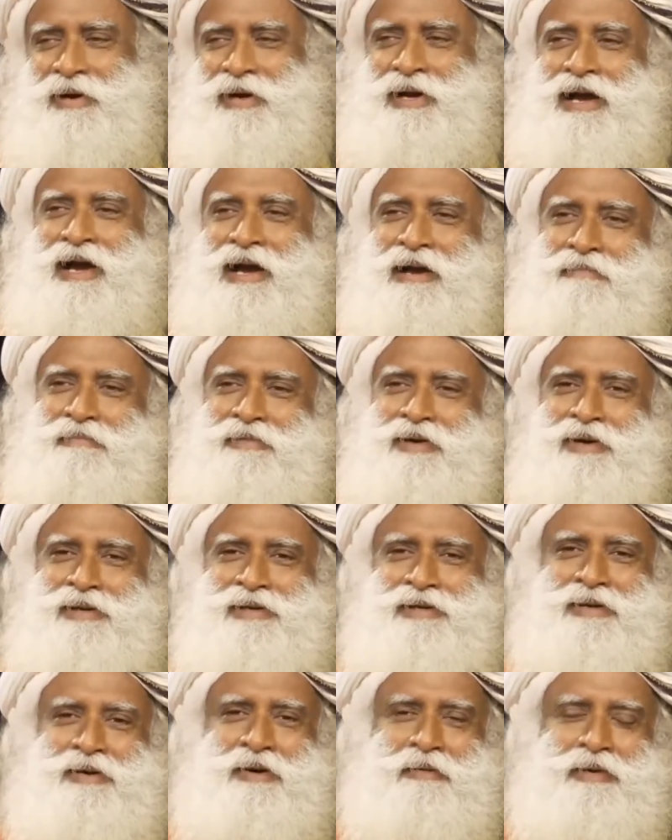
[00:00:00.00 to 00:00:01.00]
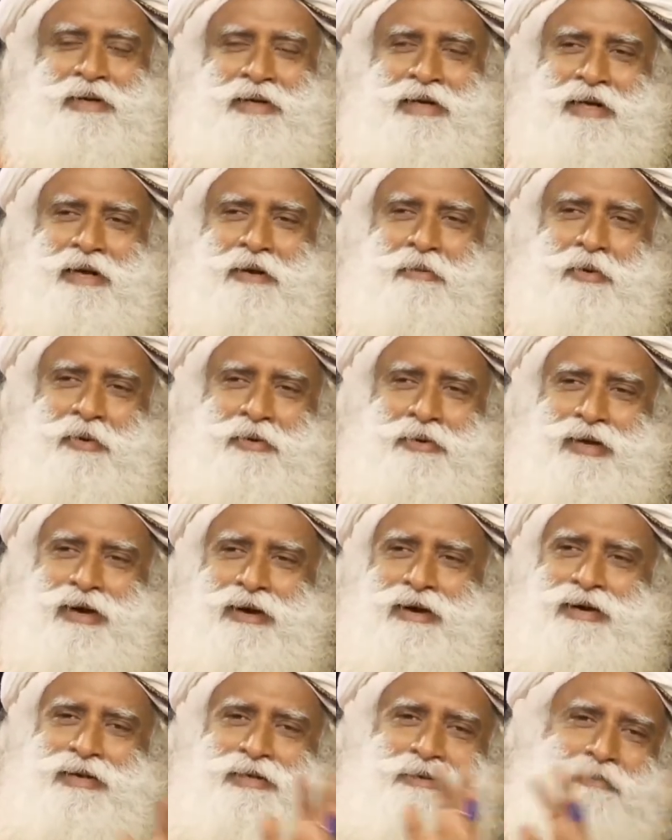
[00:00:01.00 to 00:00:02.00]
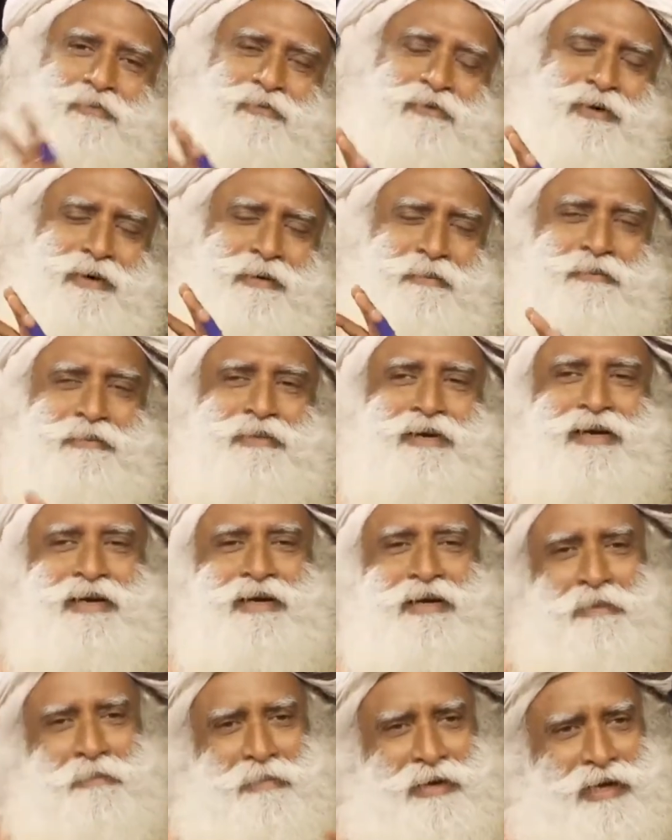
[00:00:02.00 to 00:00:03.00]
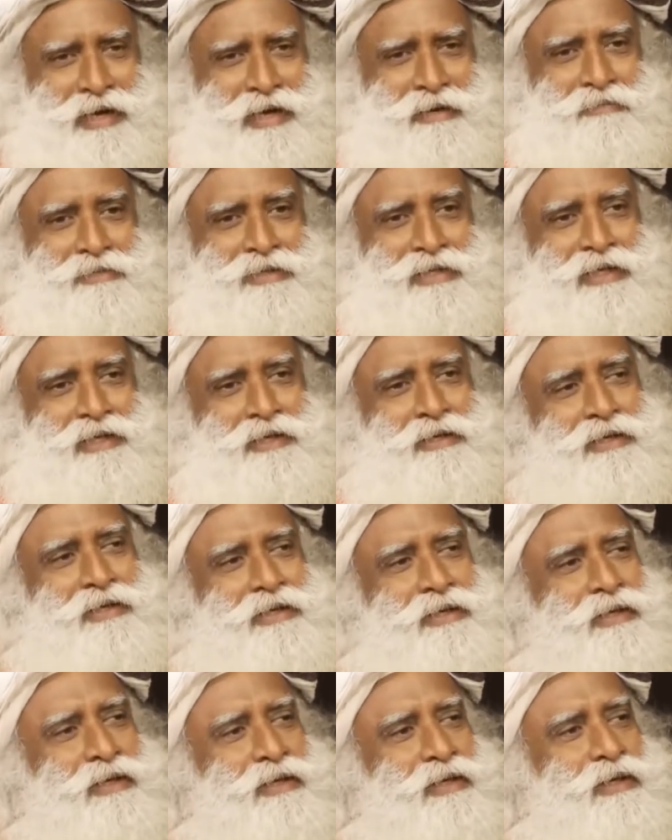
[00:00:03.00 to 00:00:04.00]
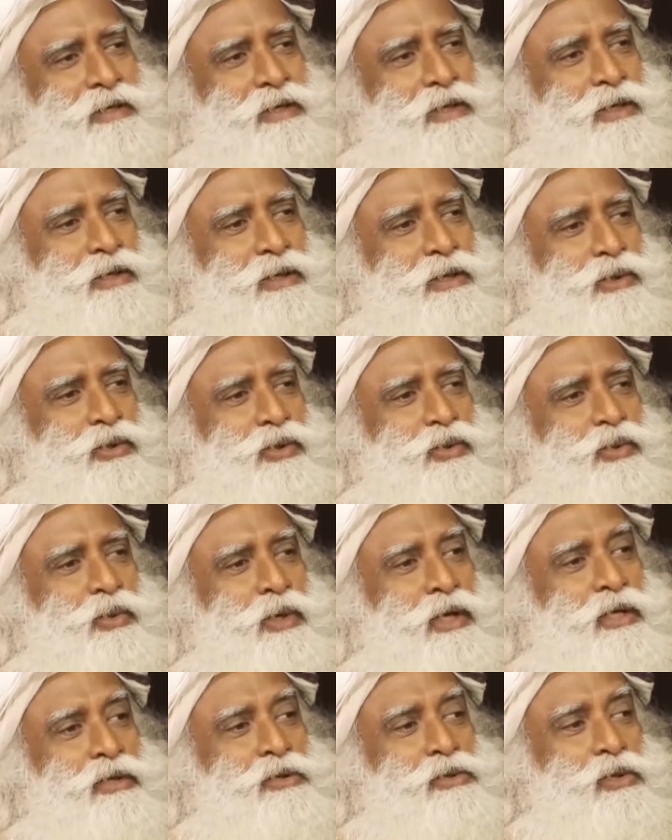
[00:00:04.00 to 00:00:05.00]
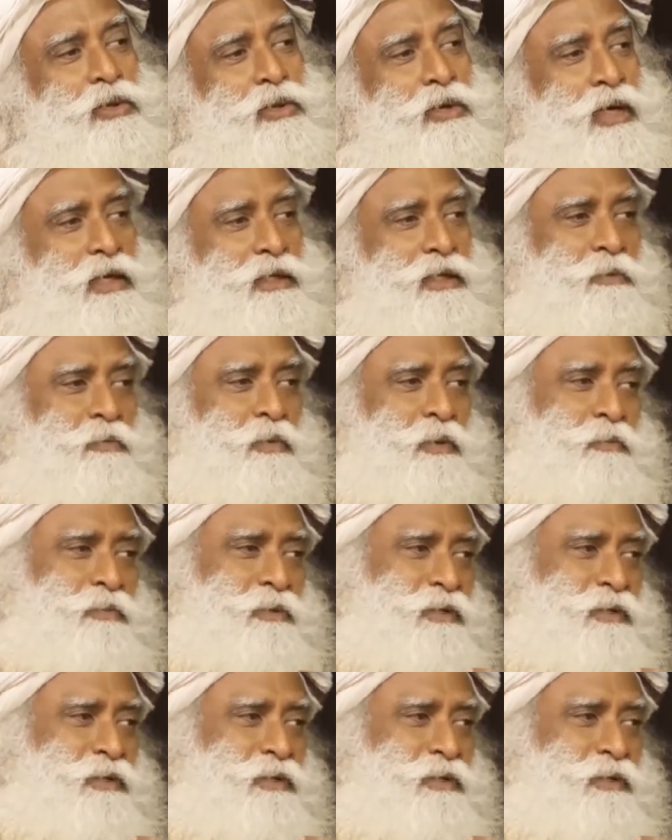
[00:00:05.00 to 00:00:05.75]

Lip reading: I'm not commenting about the art form, but I'm saying, you enjoy other people's